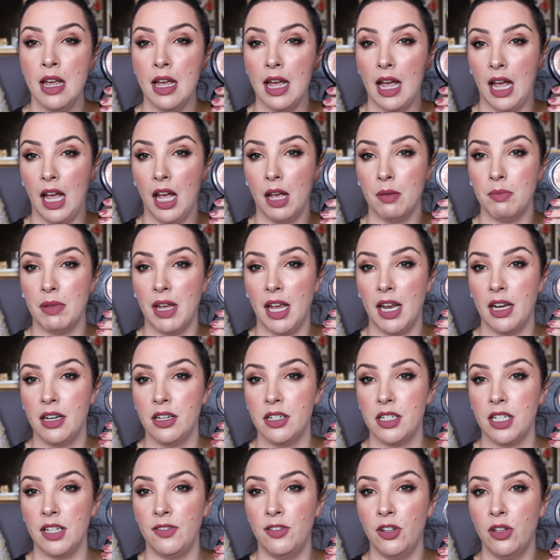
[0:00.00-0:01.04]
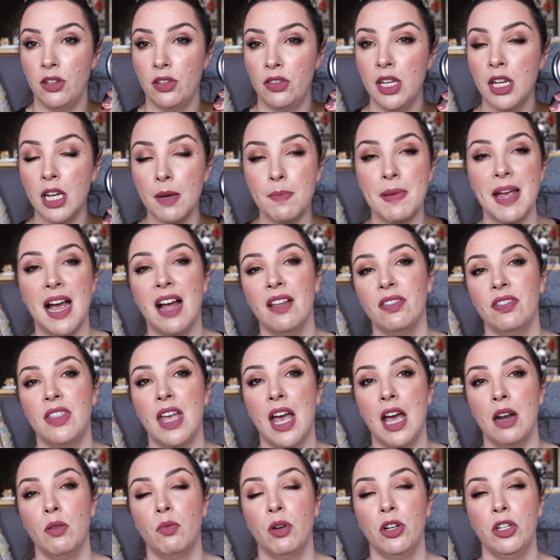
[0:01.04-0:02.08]
Um, and if you think about
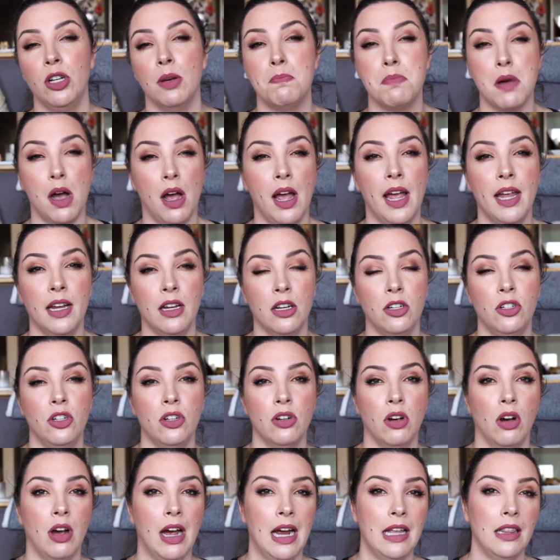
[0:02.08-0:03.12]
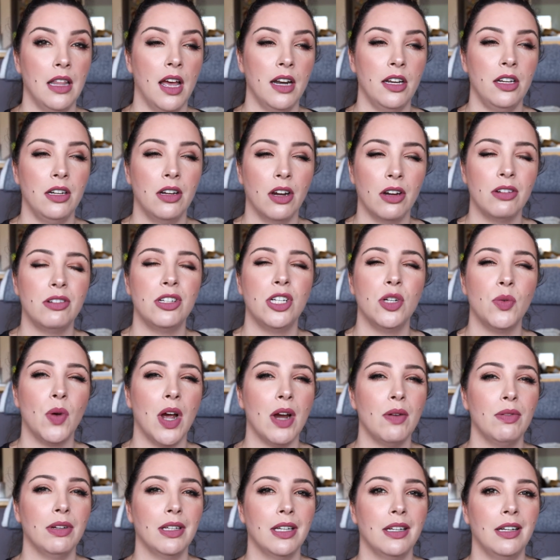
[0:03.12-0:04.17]
that when you're buying a new highlighter, you go, do I
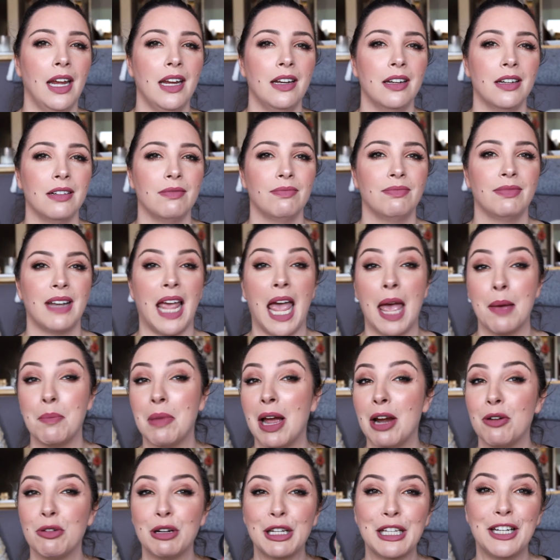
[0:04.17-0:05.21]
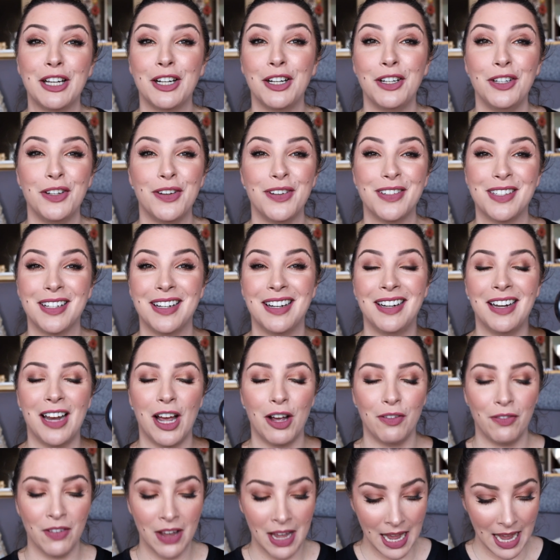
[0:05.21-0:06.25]
really need it? Am I really going to use it
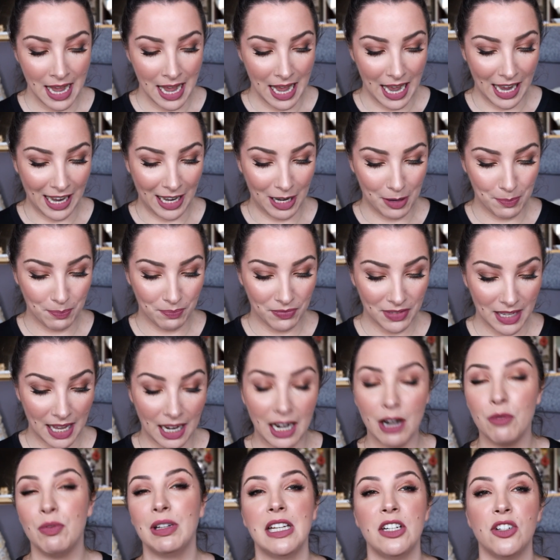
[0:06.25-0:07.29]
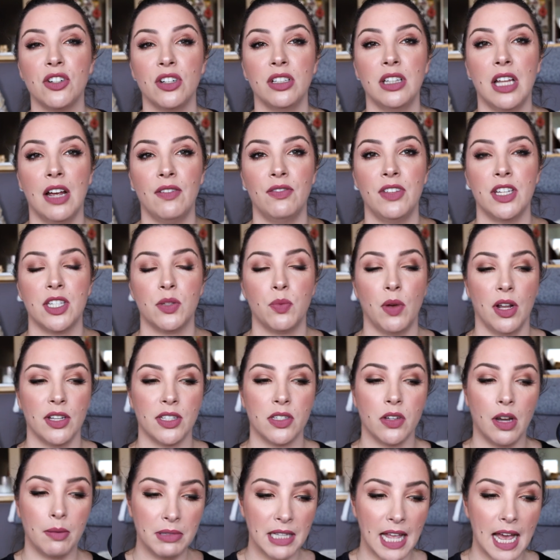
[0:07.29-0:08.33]
enough? Um, and I really do love this one.
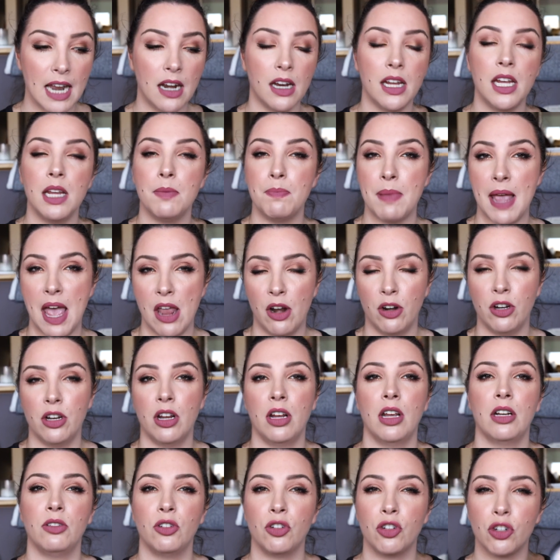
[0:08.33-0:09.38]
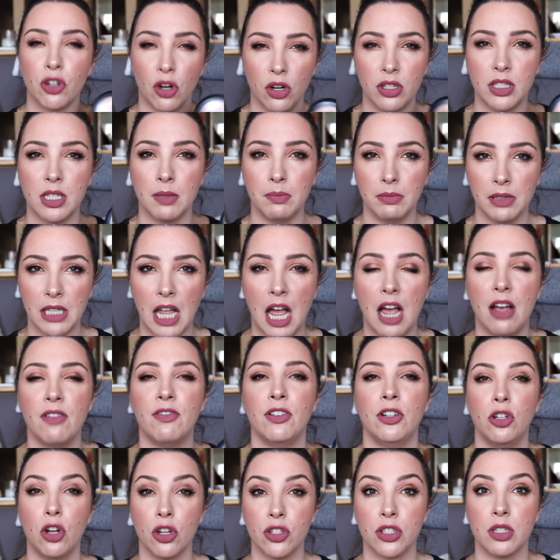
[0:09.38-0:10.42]
So I'm glad I hit pan on it and showed some love
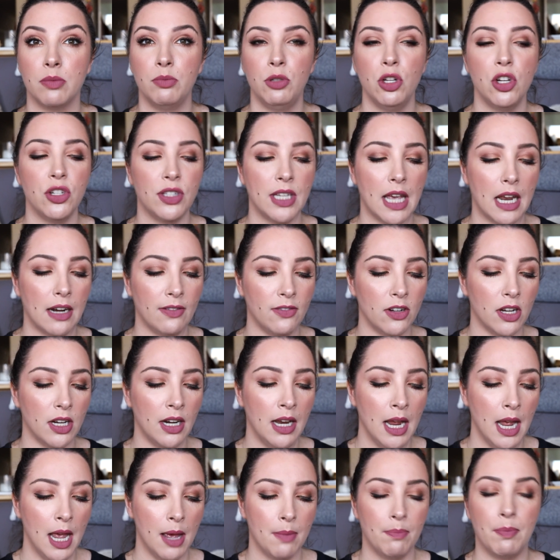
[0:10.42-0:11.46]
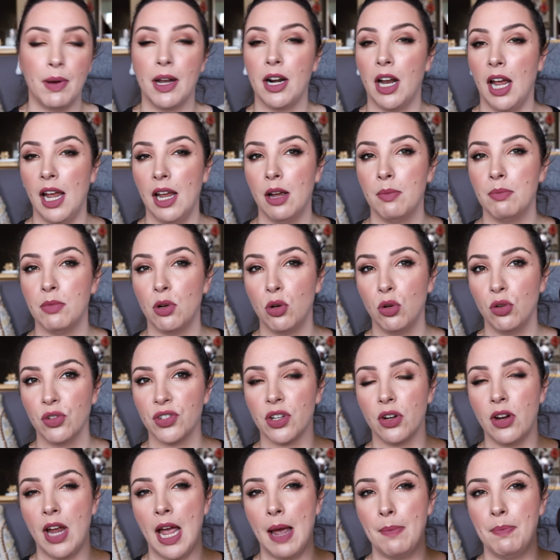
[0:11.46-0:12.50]
got some use out of it. But I am
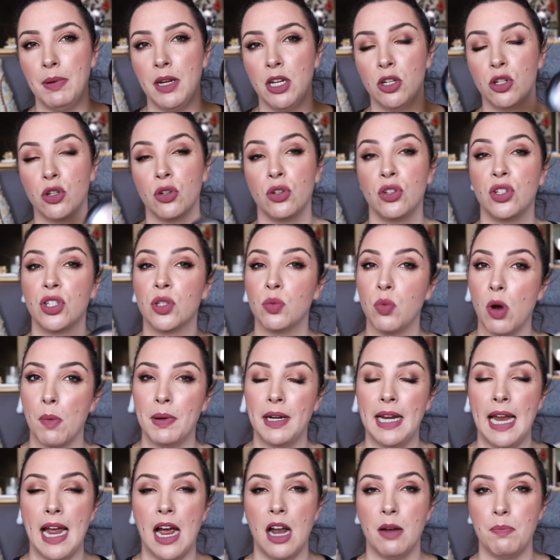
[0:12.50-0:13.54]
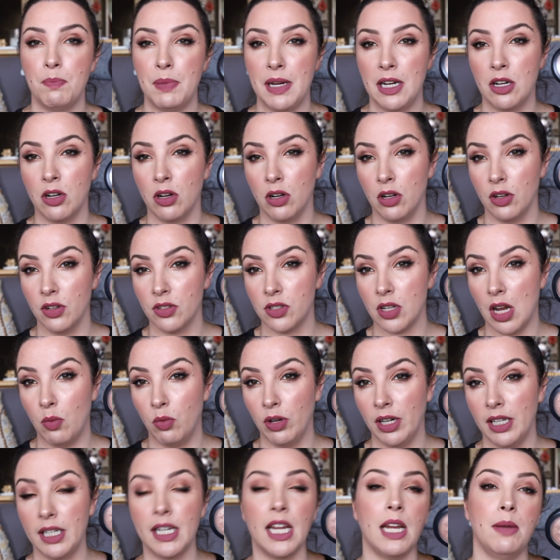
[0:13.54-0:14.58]
also happy to swap it out because I
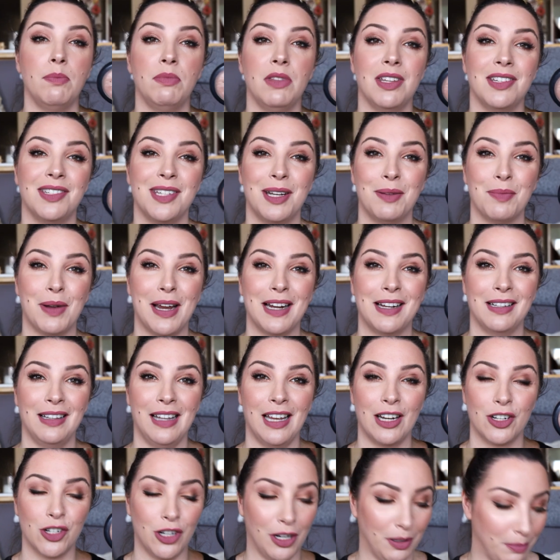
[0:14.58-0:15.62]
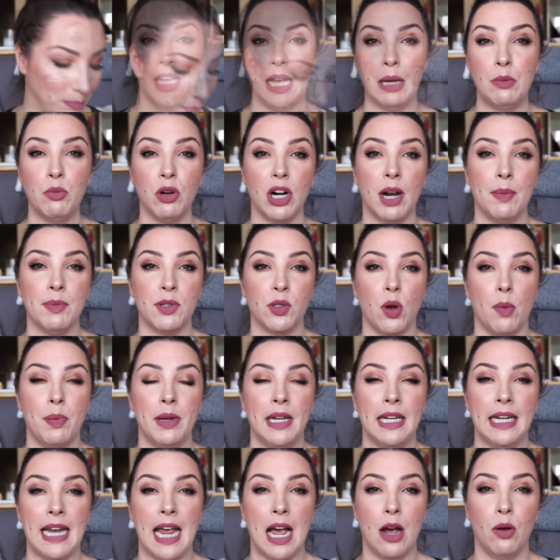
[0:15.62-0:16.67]
want to keep this in my collection. And what I'm
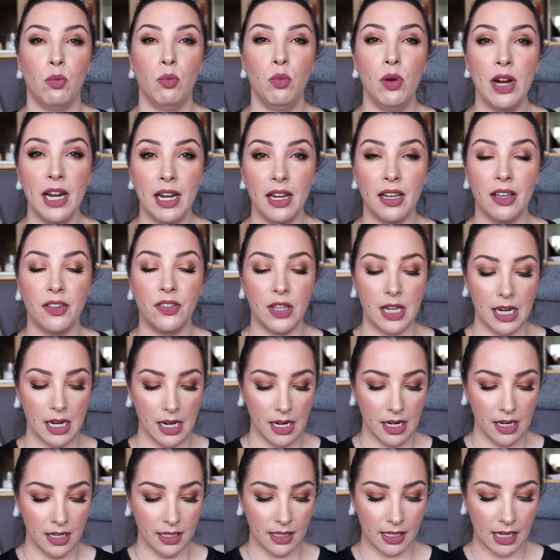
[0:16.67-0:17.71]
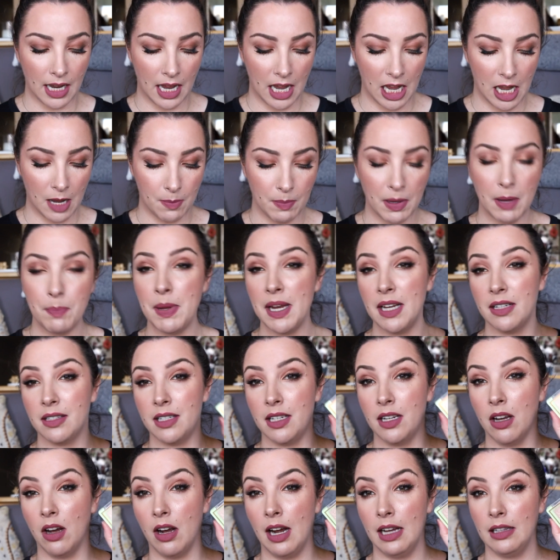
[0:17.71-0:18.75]
swapping it out with is um, a
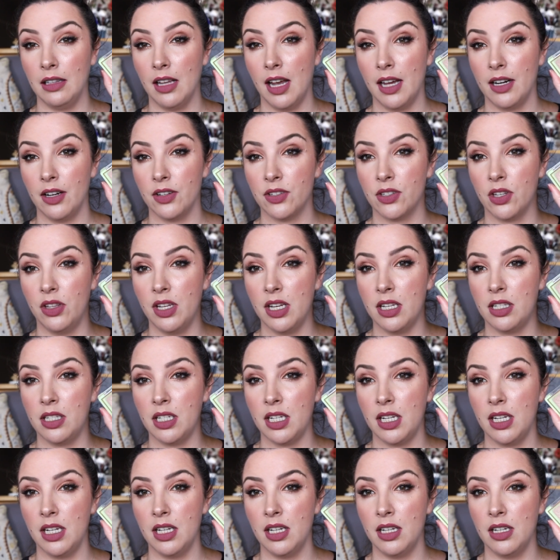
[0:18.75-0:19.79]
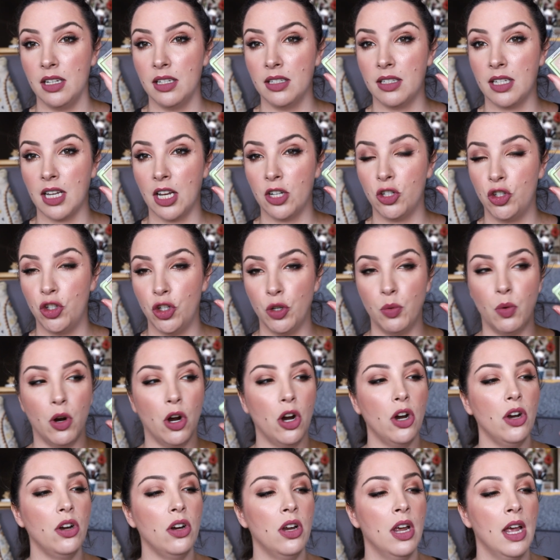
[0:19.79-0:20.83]
Pixie highlighter. So this is a
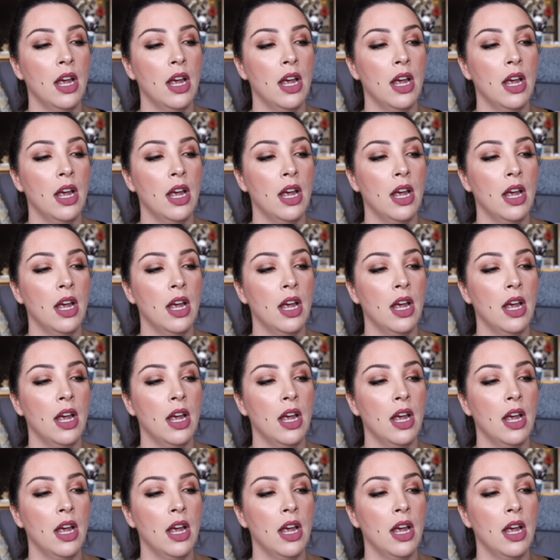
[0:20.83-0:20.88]
duo.